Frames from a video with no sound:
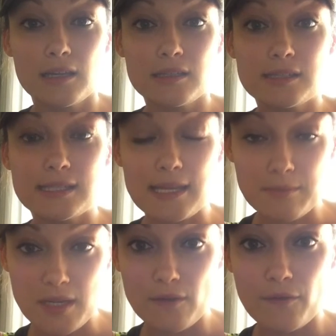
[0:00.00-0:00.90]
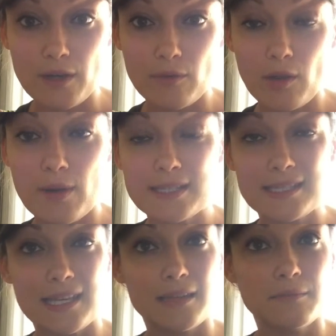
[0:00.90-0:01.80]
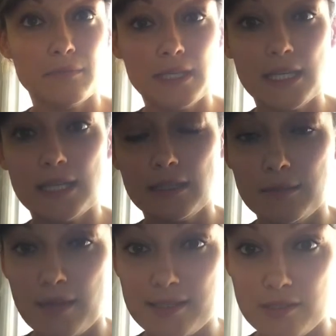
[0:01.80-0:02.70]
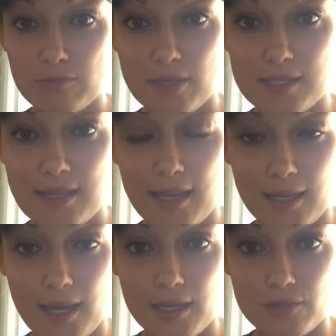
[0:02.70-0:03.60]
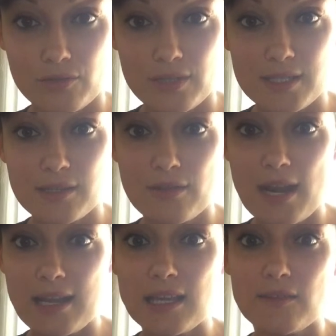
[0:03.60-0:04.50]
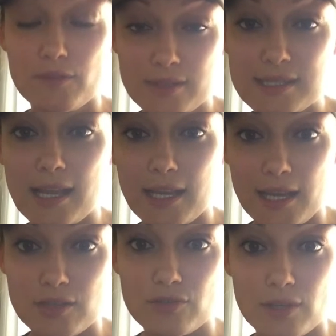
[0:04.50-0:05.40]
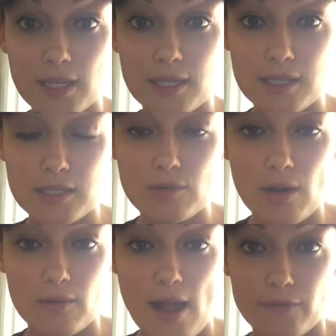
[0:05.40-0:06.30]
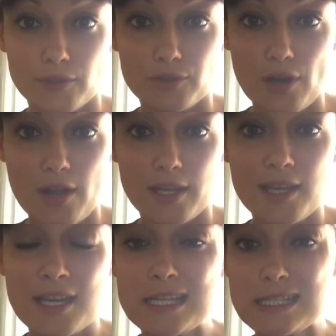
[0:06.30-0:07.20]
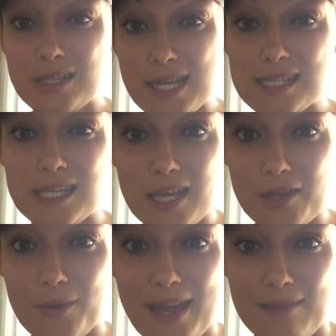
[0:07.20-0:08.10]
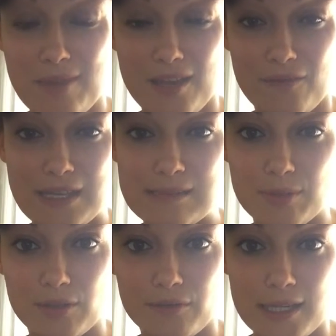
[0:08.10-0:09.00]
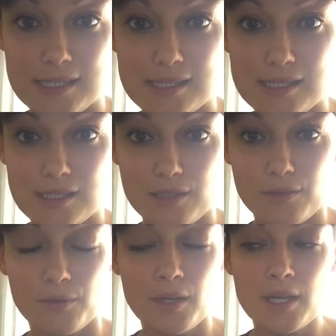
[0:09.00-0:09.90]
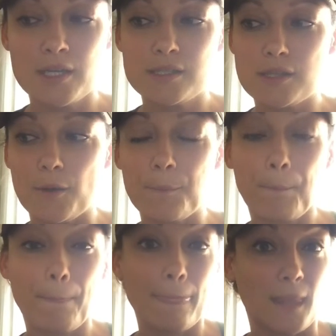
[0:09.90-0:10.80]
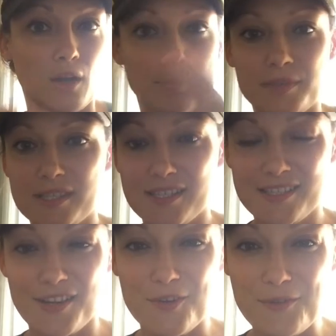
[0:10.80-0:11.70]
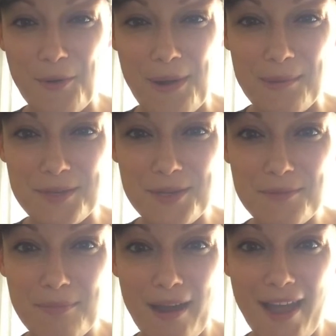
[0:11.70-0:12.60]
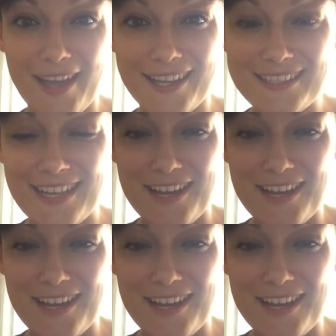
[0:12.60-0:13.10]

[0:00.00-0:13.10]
send me a friend request and immediately message me second entry so that I can give you a second entry into our raffle drawing. So that's another way I make Facebook friends too. So hope this doesn't overwhelm you, but